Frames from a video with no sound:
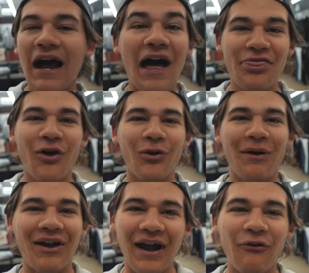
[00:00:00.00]
I thought
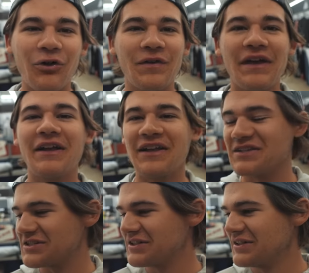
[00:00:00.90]
about it. I really did
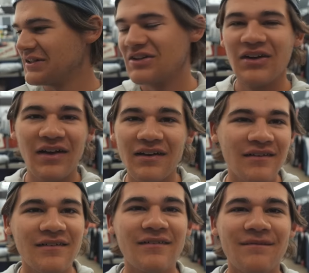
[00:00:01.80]
because
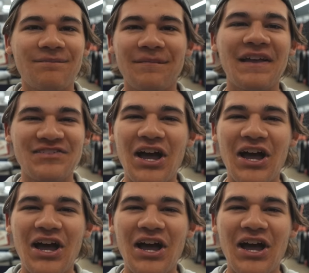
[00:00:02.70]
he's